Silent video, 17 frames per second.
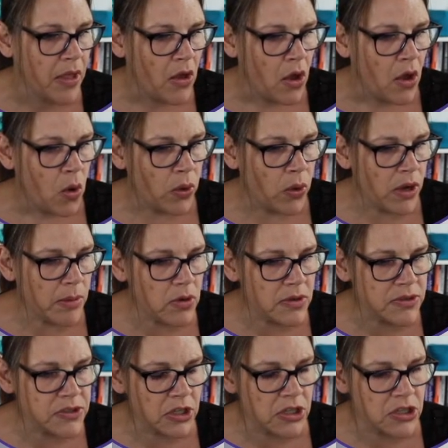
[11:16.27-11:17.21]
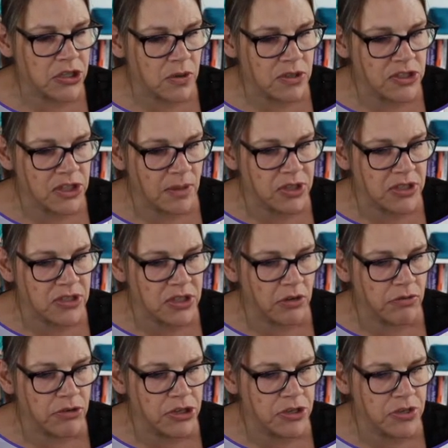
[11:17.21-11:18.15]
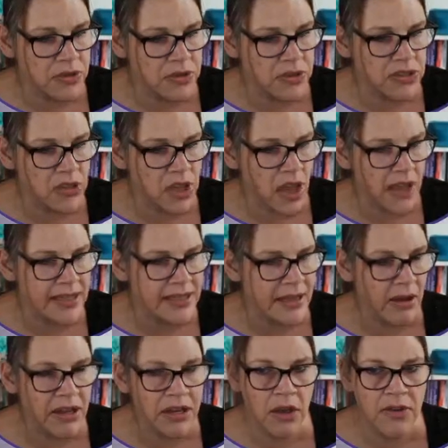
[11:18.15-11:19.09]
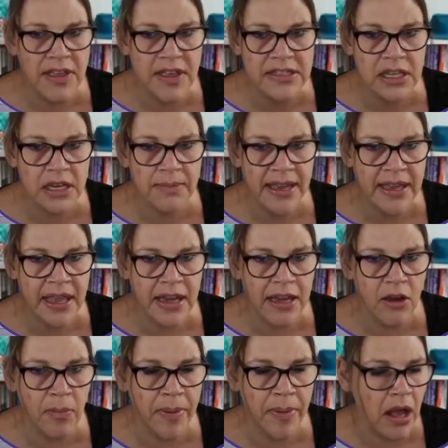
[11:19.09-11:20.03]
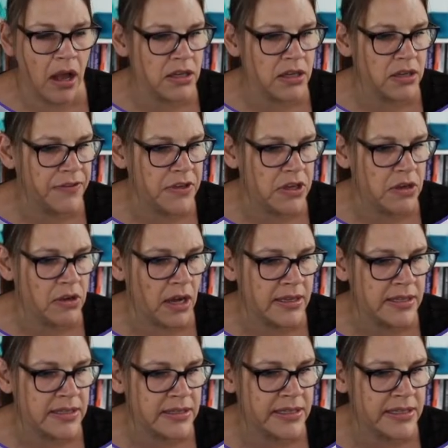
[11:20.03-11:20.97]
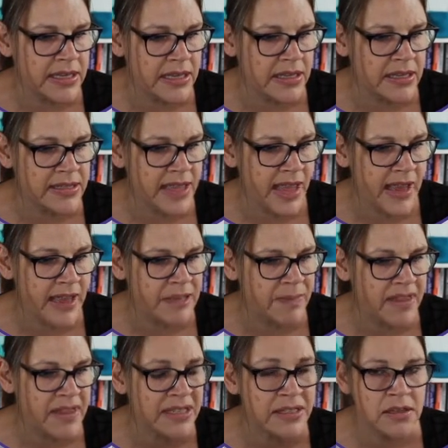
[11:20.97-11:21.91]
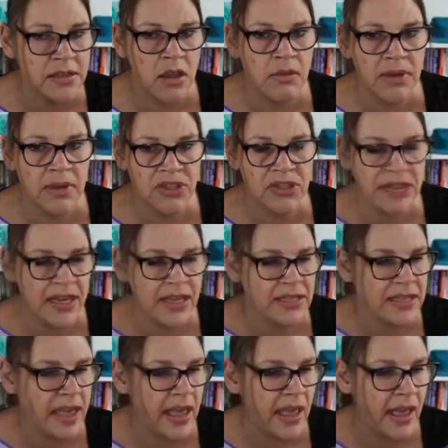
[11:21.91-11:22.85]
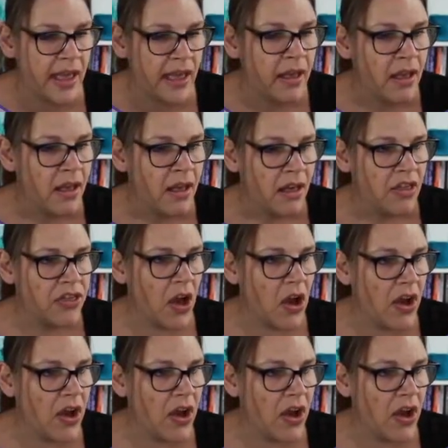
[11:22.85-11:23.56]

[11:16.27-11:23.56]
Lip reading: What I'm also going to do is I'm just going to reduce the size. Now I know that's going to make it a little bit harder for you guys to see the text, but there's so much data here that I